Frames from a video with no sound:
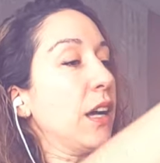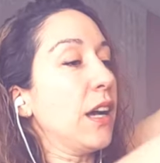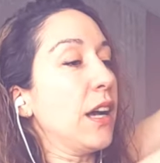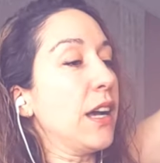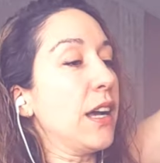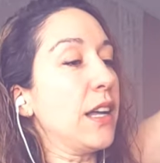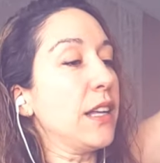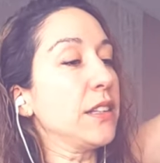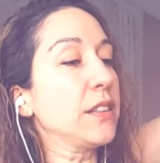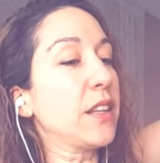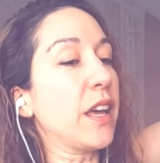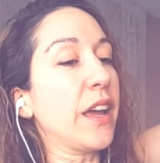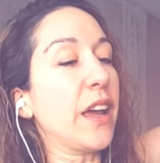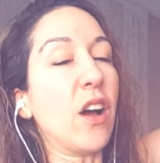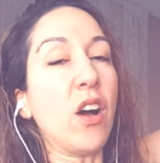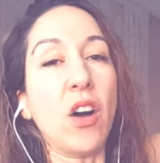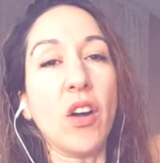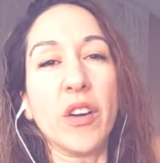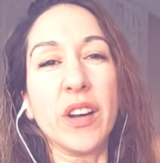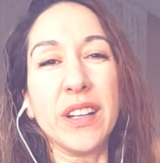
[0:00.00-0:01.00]
And they
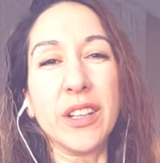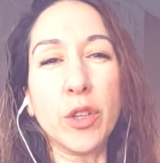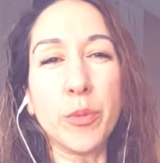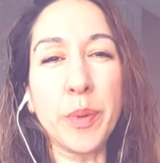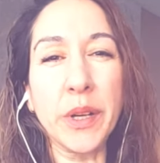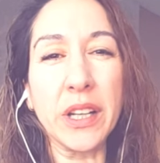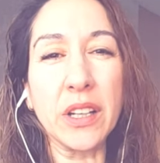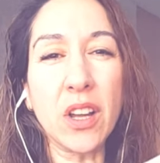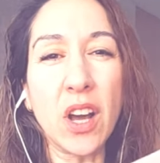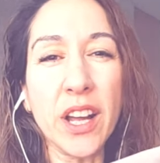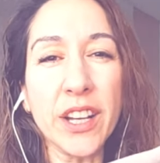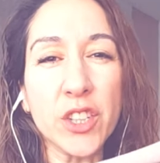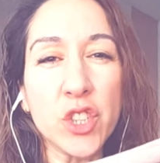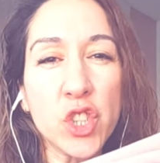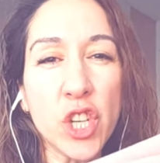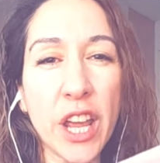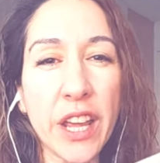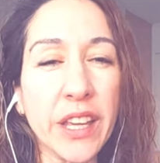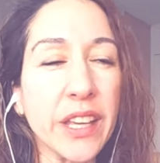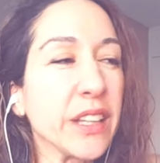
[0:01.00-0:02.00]
are a little bit like
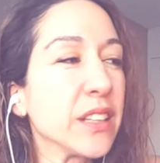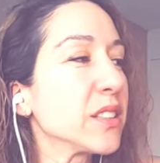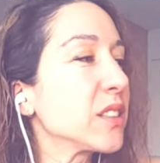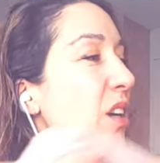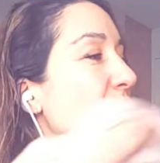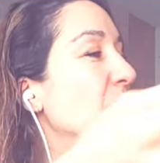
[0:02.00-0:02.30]
jeggings.